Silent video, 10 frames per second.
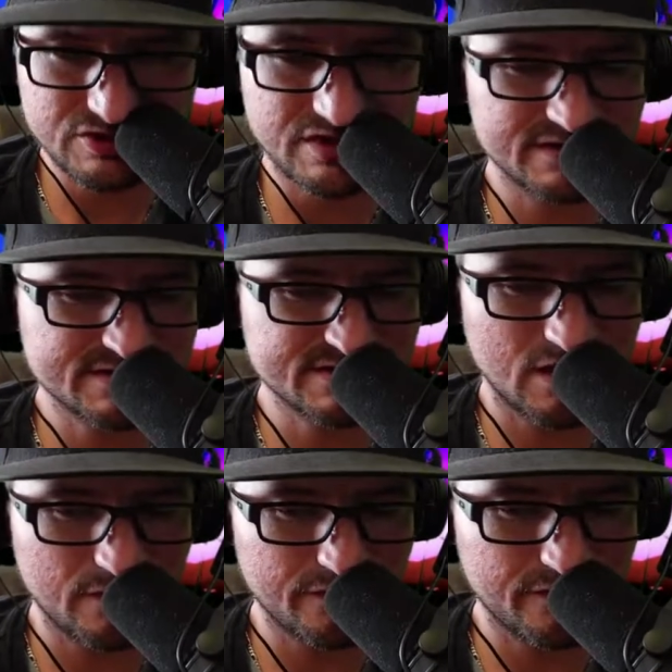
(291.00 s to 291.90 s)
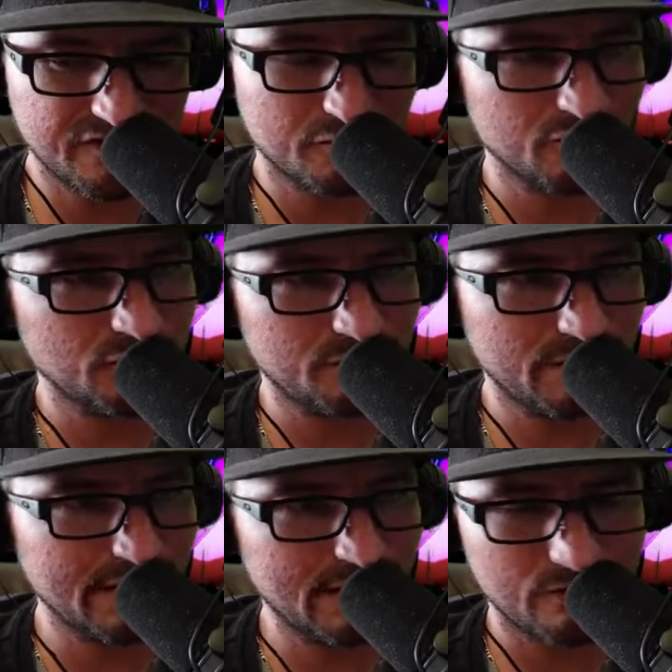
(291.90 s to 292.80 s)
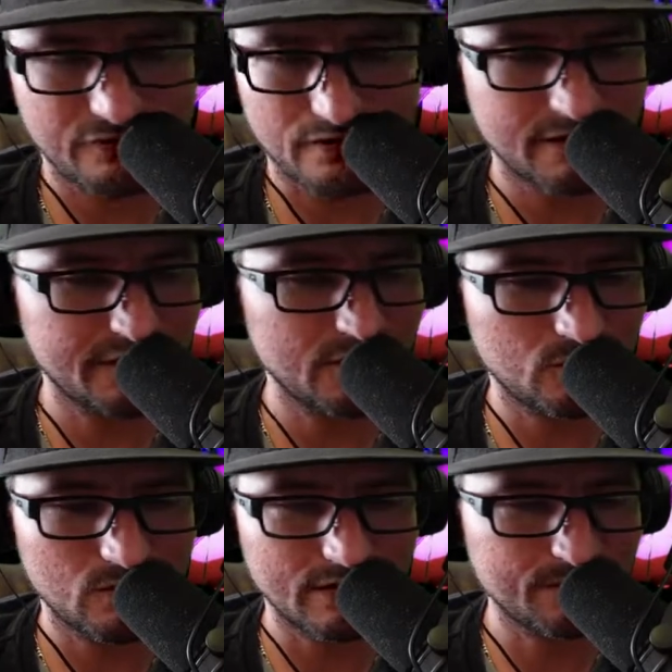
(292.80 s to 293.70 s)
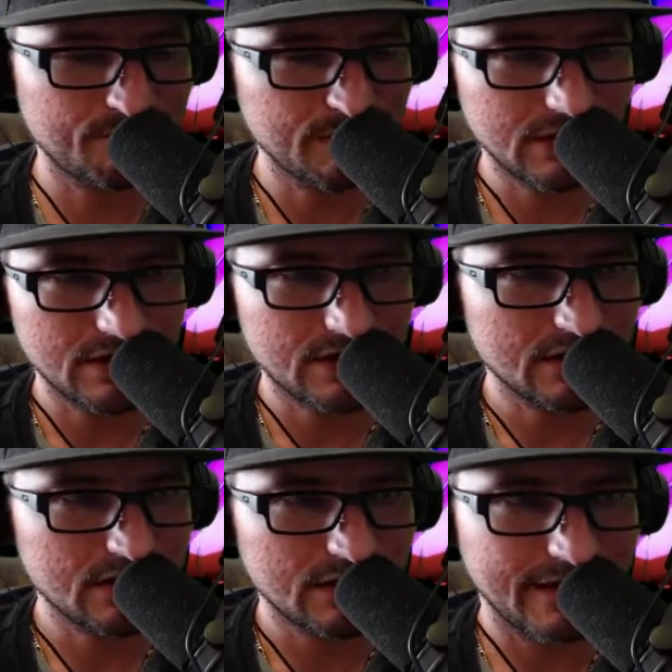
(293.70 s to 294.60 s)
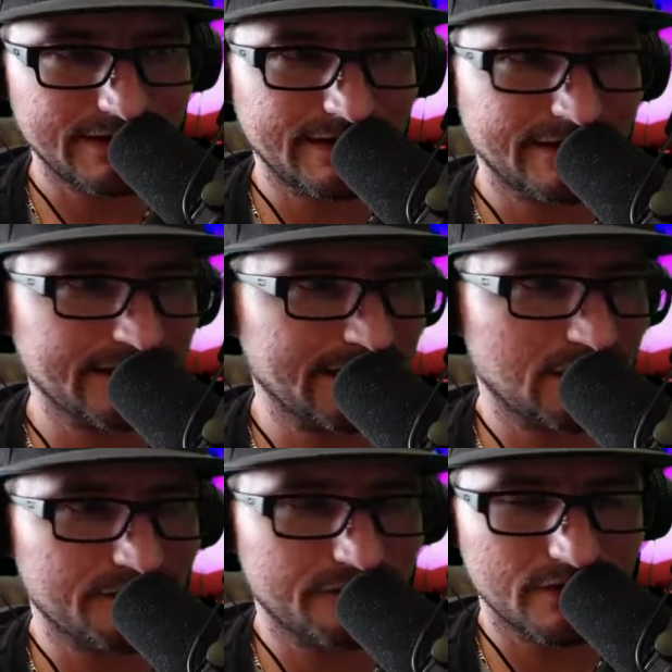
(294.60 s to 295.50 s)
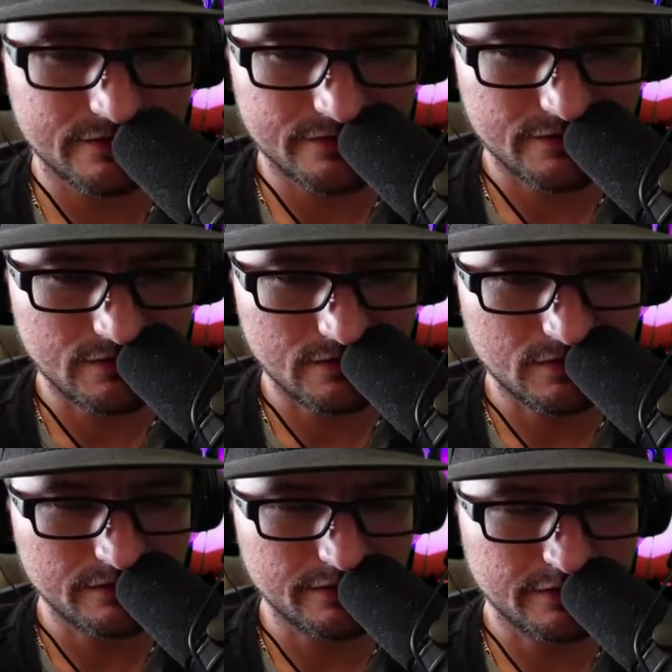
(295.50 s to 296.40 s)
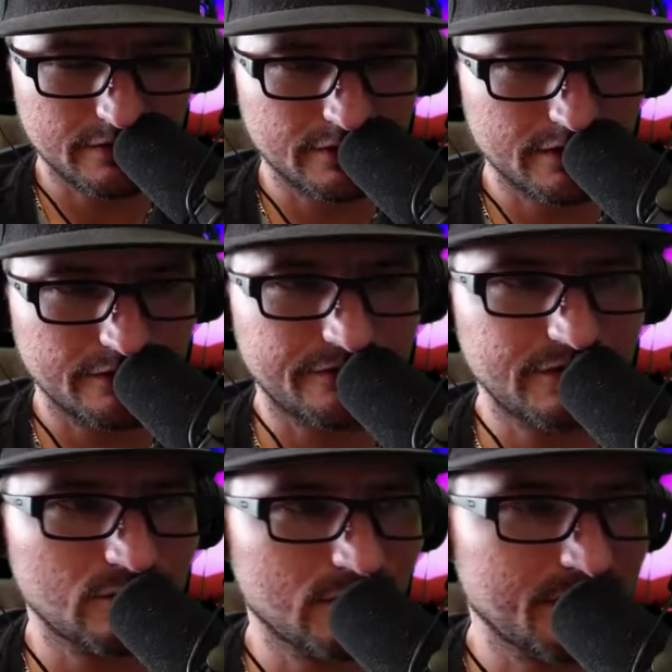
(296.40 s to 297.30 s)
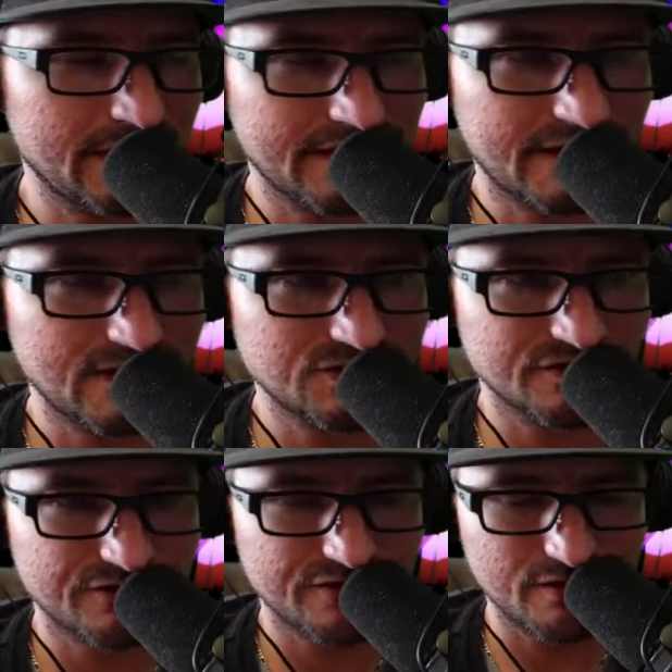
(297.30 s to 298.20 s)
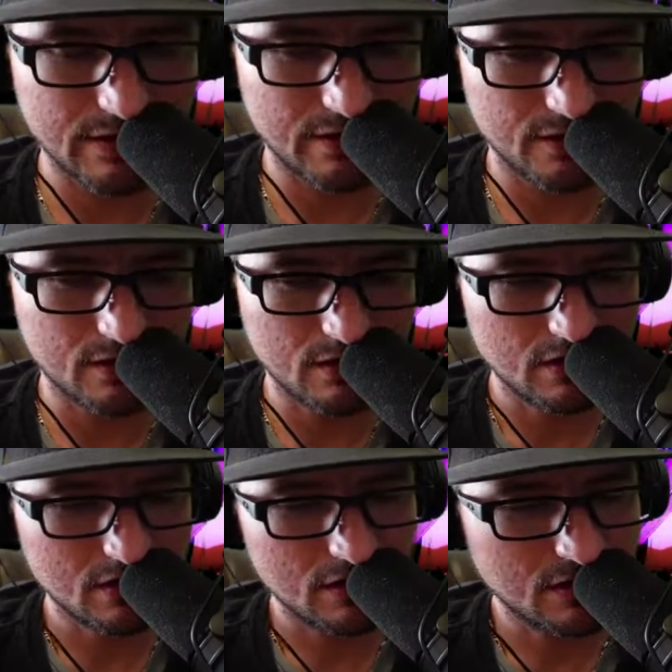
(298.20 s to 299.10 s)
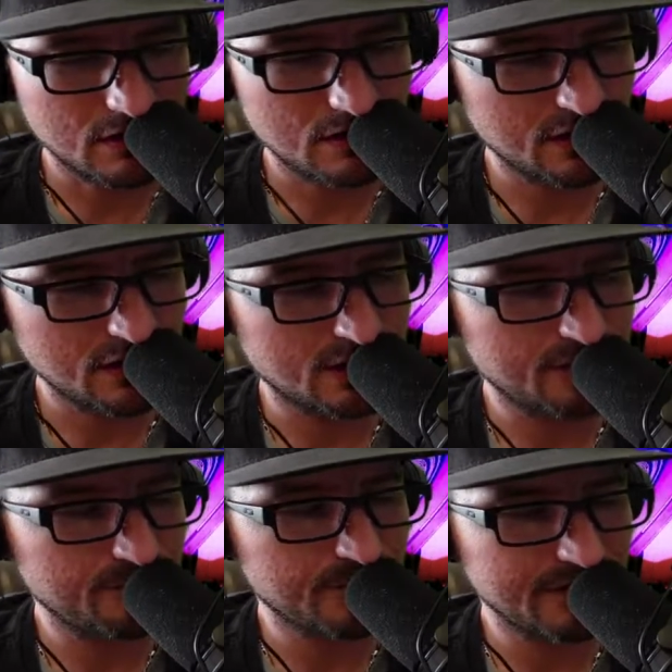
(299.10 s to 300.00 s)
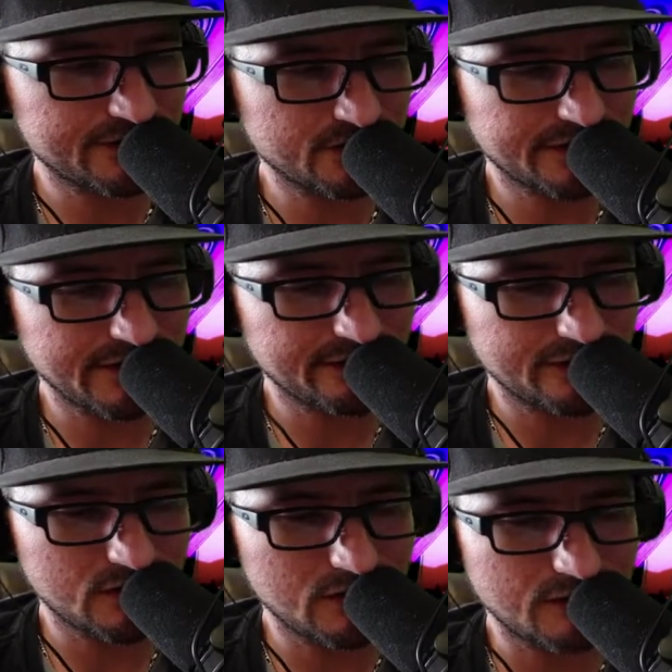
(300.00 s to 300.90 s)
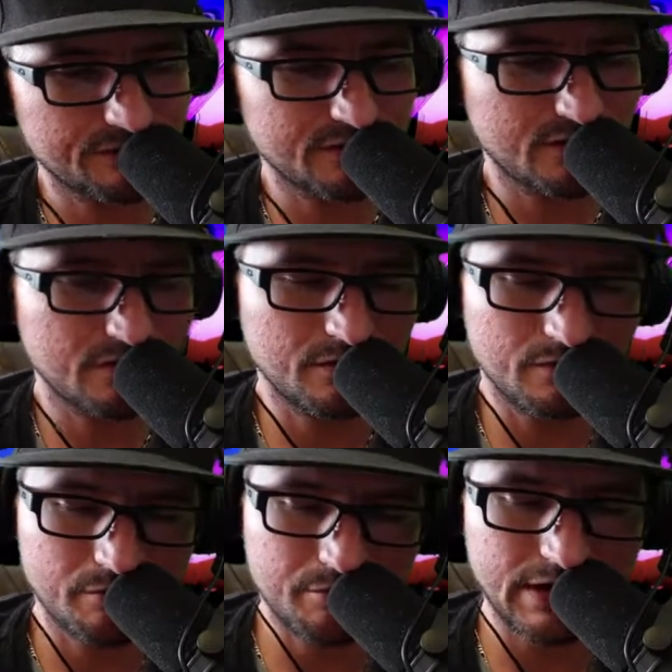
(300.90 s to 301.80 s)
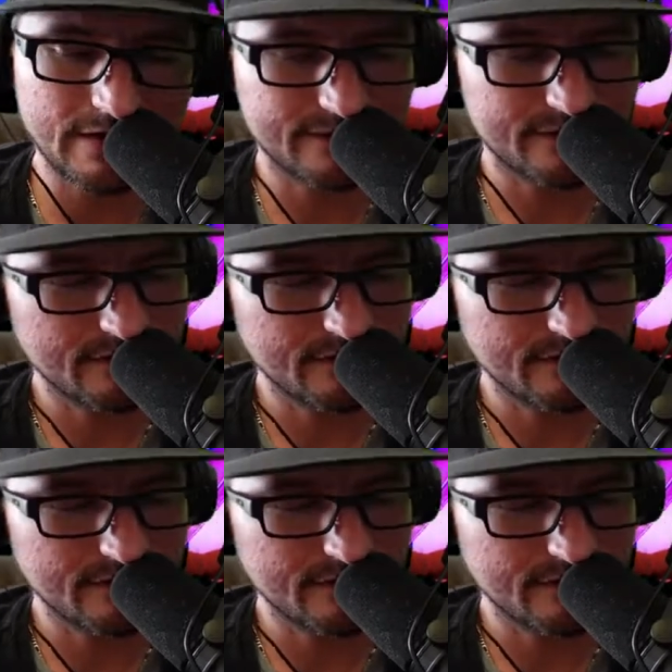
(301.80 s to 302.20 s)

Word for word: in itself is brutal. But I was like, you know what? I need to get off this. The fewer medications, the better. I still take Zoloft But